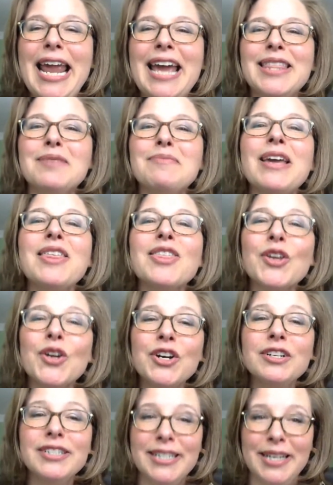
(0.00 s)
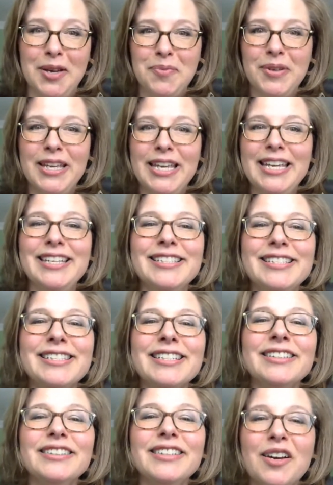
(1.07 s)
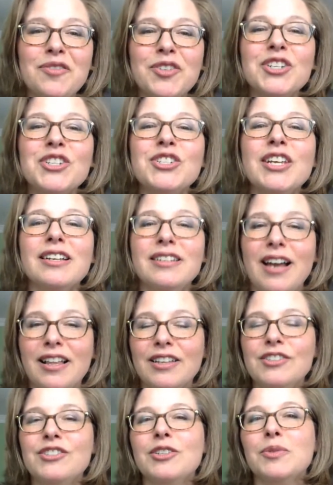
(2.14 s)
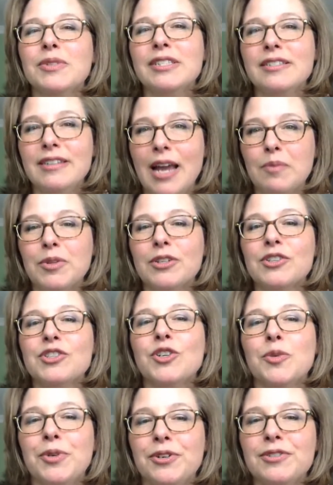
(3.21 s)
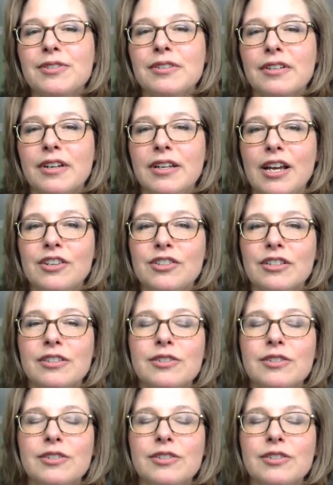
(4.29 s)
And then my third tip is to leverage technology to establish your personal connection.